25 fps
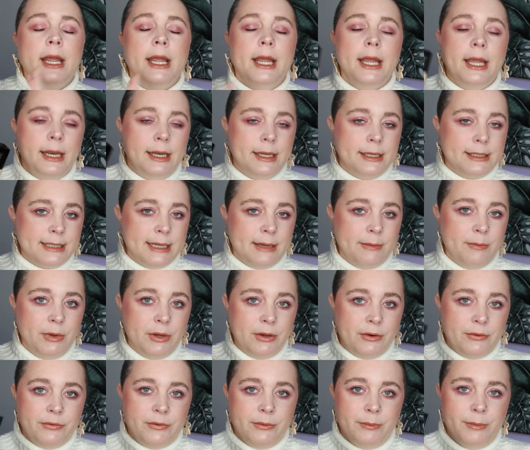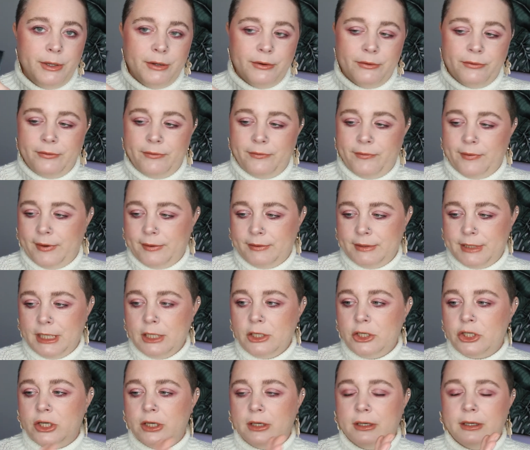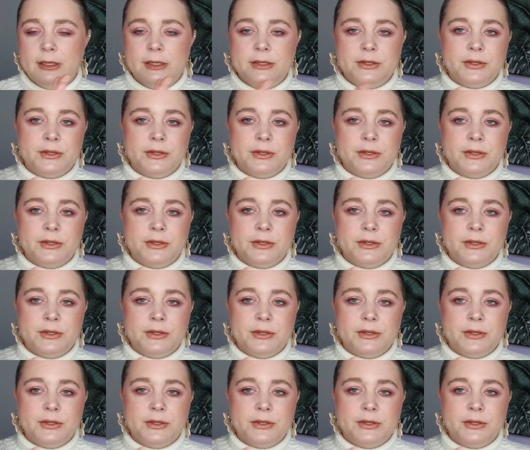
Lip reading: It is a beautiful, beautiful foundation.